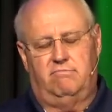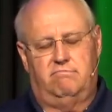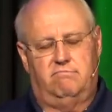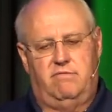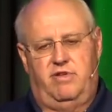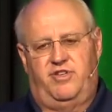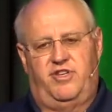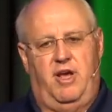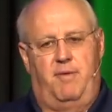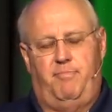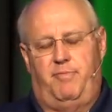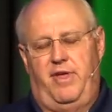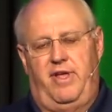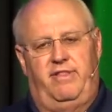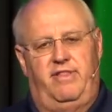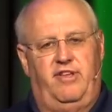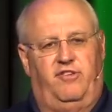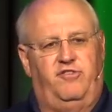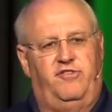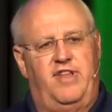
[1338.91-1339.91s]
something
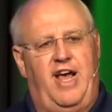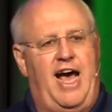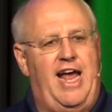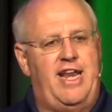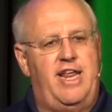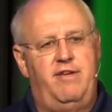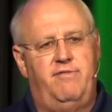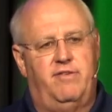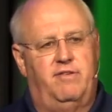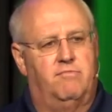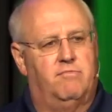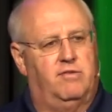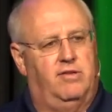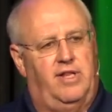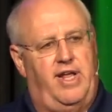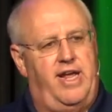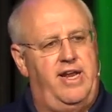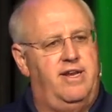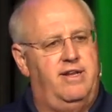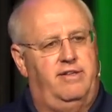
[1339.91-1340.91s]
that's not even
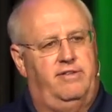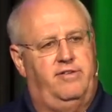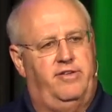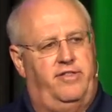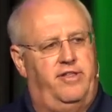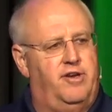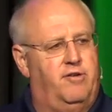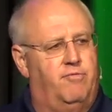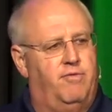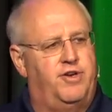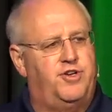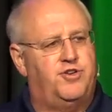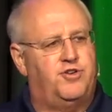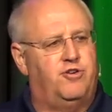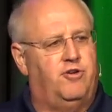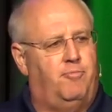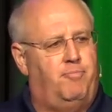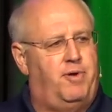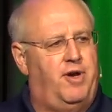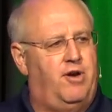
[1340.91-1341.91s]
related to the
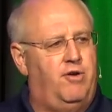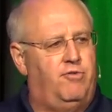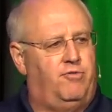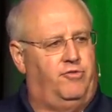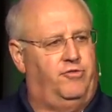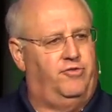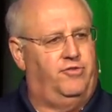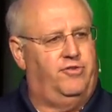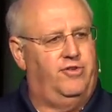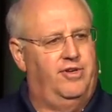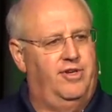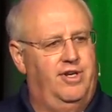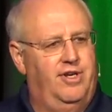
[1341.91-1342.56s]
original post.